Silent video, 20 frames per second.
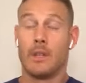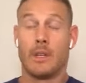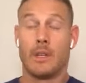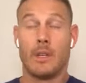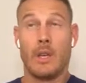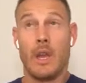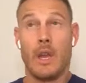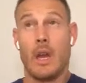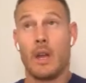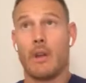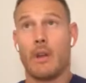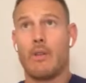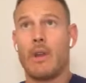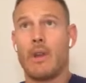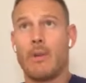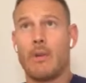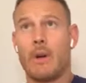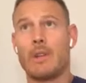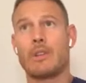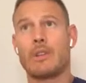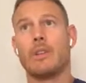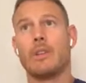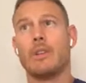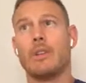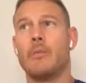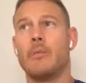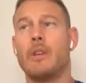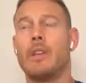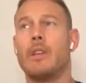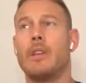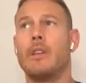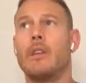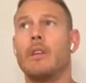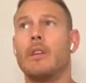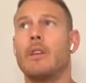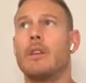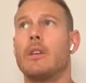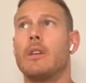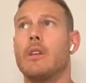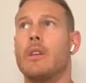Yeah, great question. I mean,
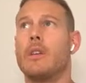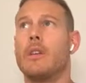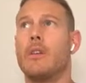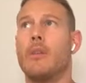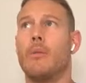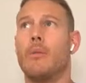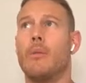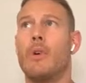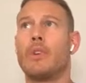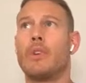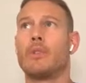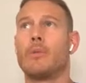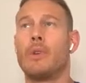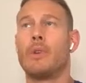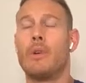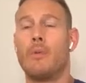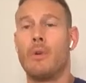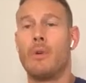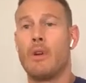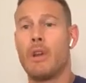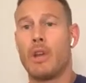we're